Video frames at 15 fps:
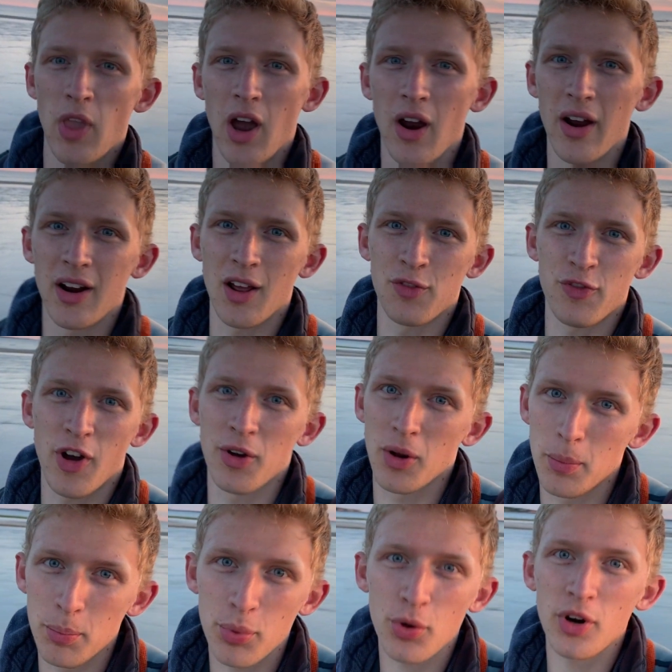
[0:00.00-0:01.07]
Alright, I found a
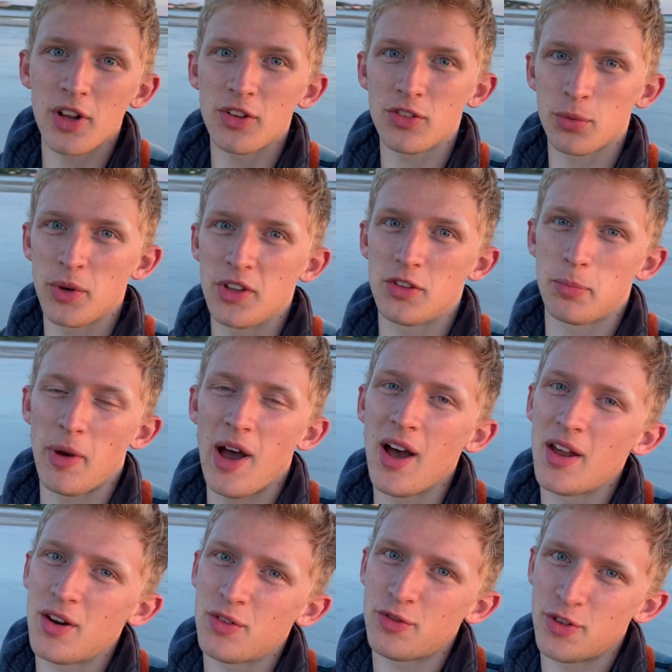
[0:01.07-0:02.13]
pretty sweet
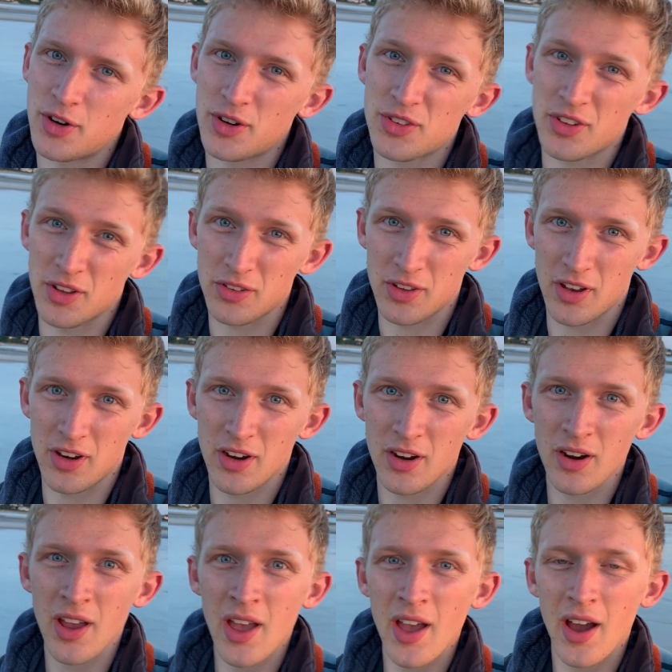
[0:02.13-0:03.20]
spot for a sunset
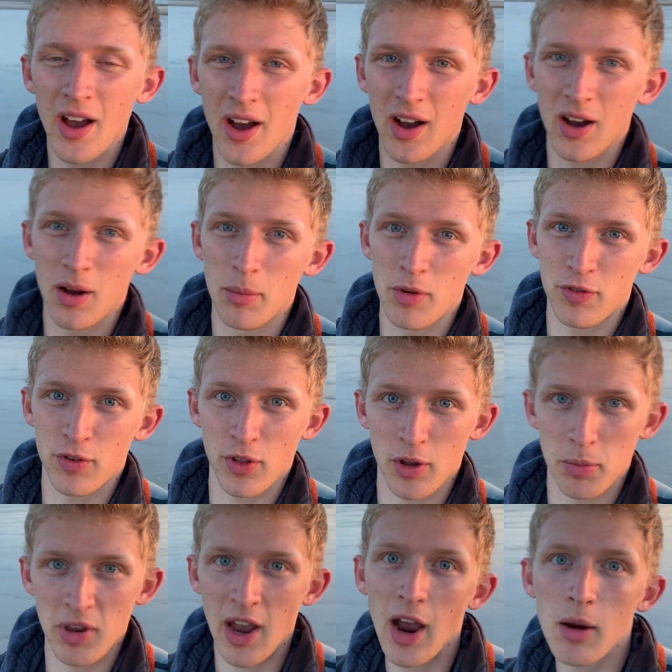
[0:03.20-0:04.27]
here. If you
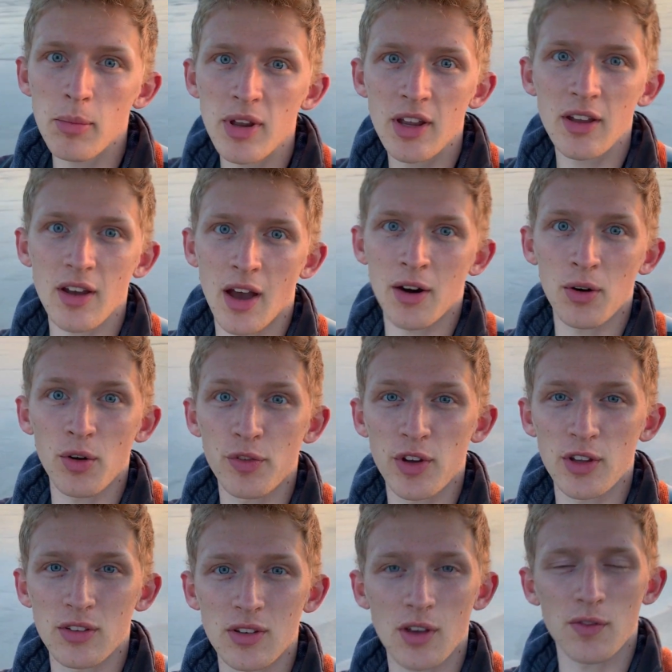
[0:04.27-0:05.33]
look behind me, I don't know if you
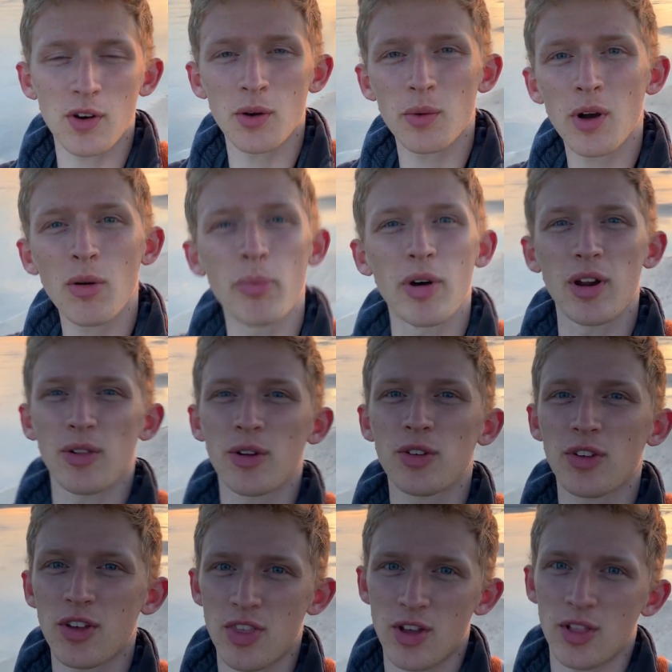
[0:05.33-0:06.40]
can see it very well, but it
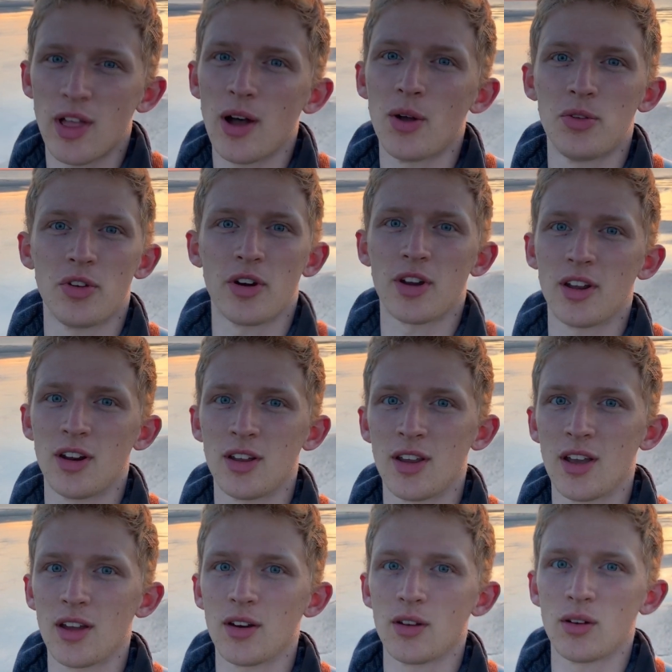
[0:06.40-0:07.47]
looks like the clouds are going to
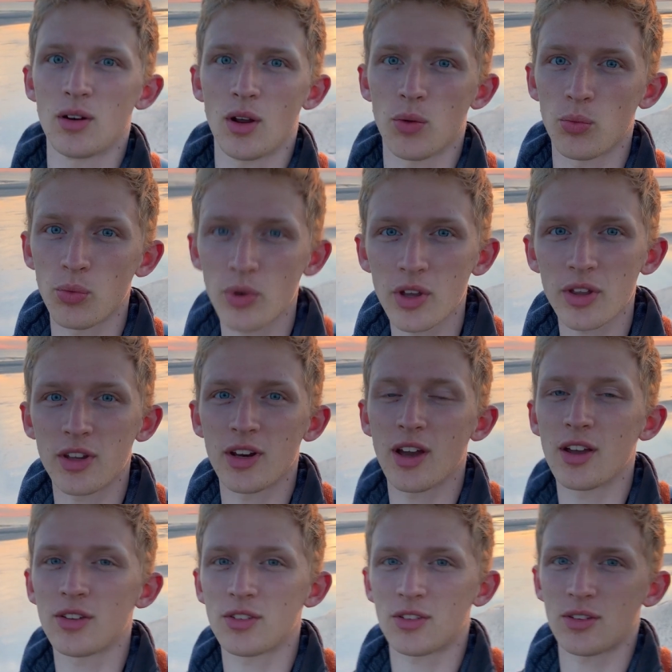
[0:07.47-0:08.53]
get a really
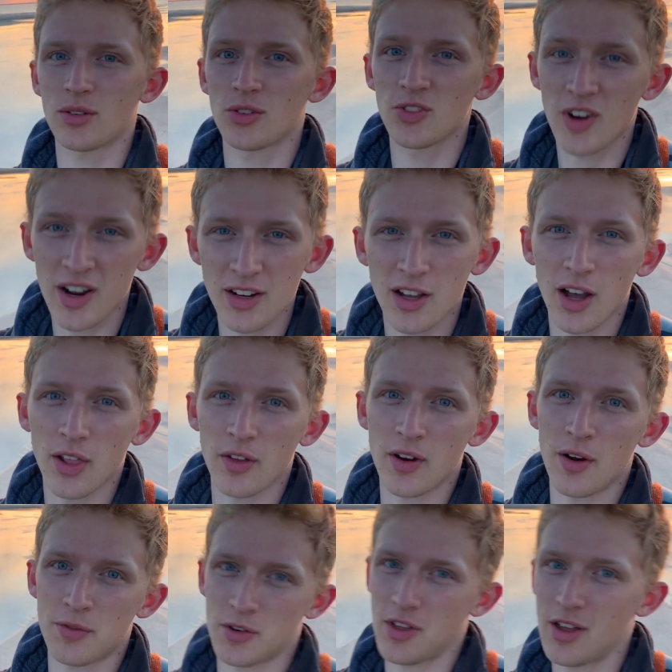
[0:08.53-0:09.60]
nice red color
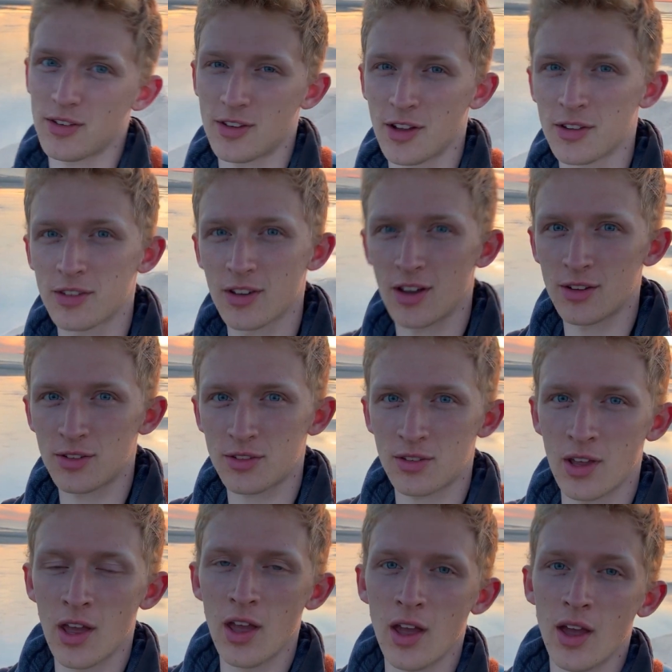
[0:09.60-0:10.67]
after that sun sets.
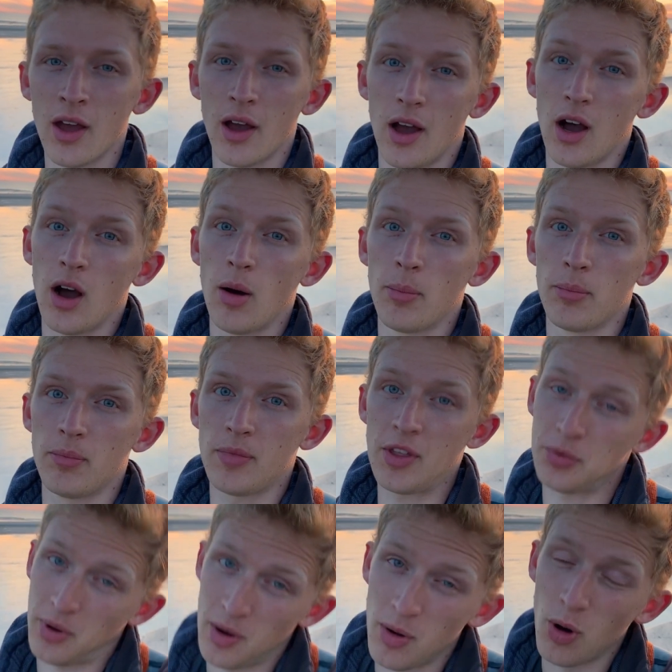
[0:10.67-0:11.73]

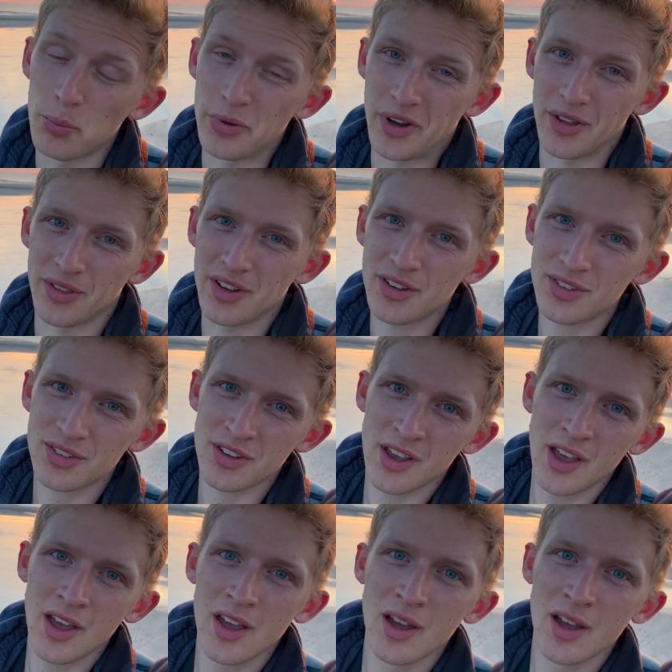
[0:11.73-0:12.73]
That's what I'm hoping, at least.